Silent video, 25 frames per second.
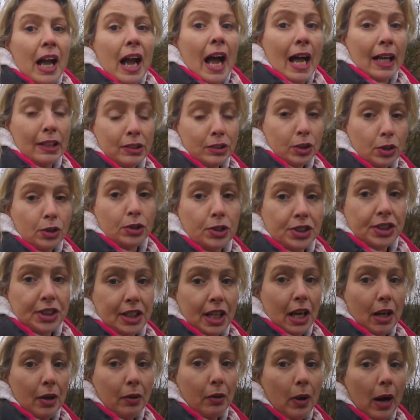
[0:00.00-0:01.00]
and
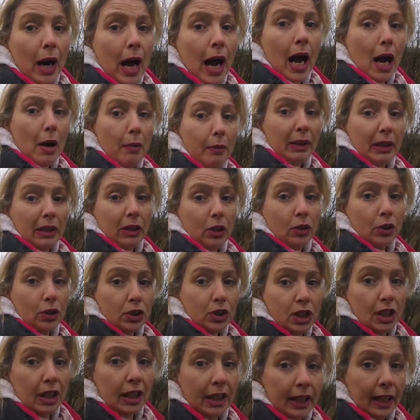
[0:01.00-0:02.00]
also how it
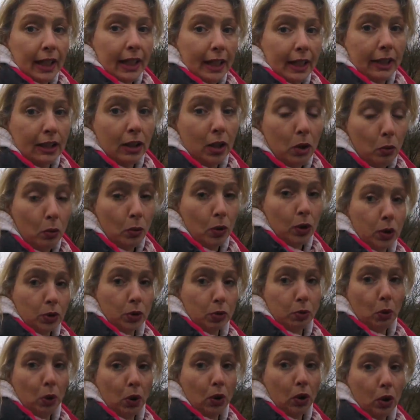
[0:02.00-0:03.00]
looked in
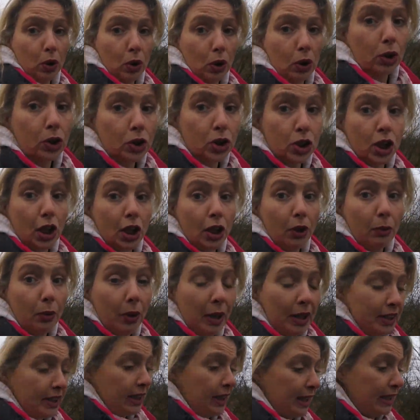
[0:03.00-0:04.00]
World War II.
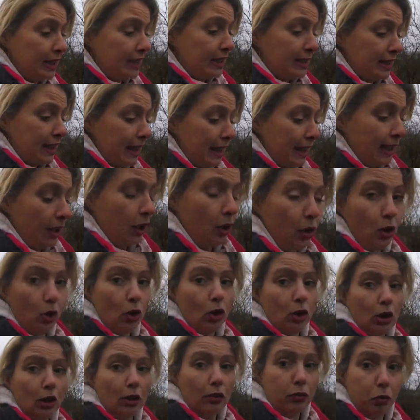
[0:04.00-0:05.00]
And you can see
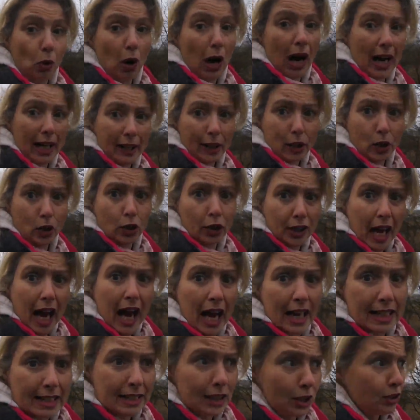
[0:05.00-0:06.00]
all of what I call the
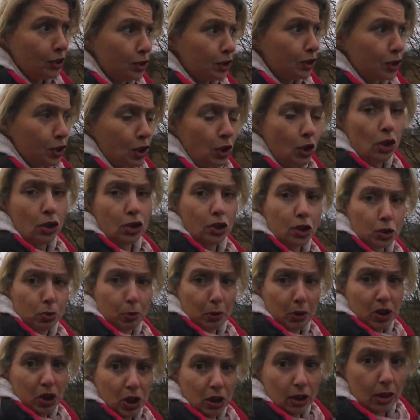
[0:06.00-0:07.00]
eyes on stalks,
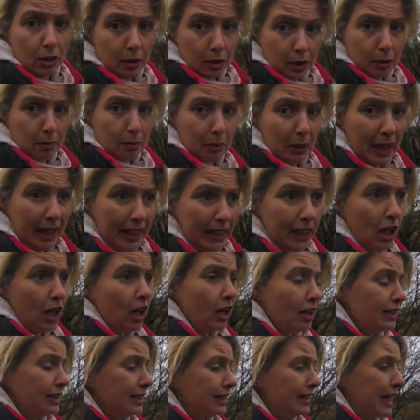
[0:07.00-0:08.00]
which are the plain
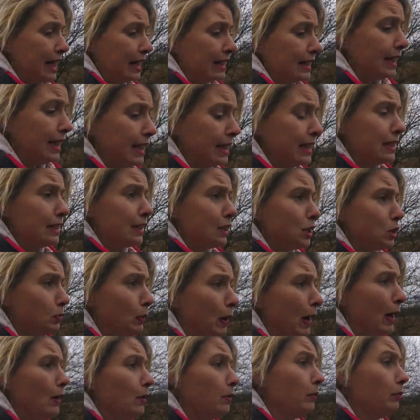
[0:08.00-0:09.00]
hard standings as
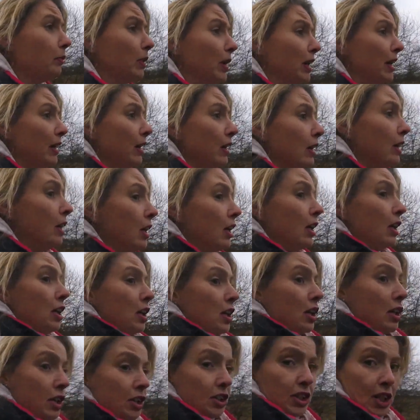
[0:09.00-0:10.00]
well.
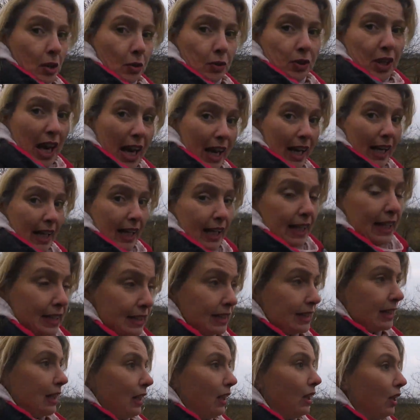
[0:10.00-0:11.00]
So that
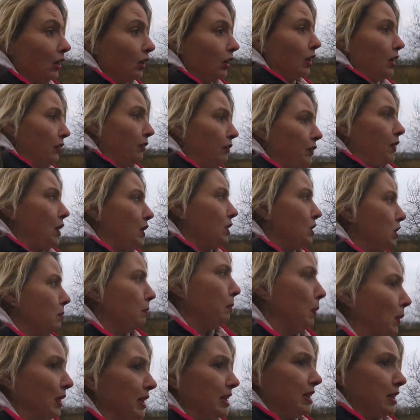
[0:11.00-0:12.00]
is the first
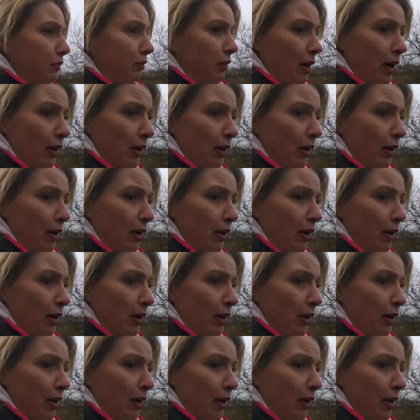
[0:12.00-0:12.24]
point of